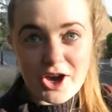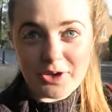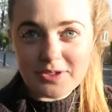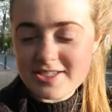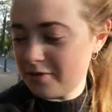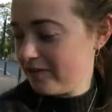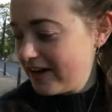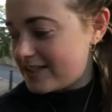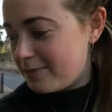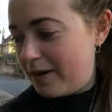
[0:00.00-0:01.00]
No, so we've had
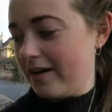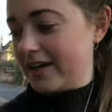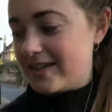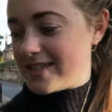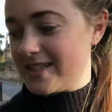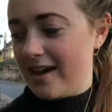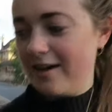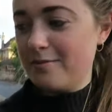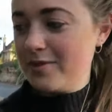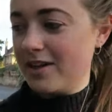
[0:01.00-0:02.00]
not to buy okay.
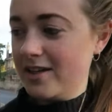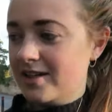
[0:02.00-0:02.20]
some,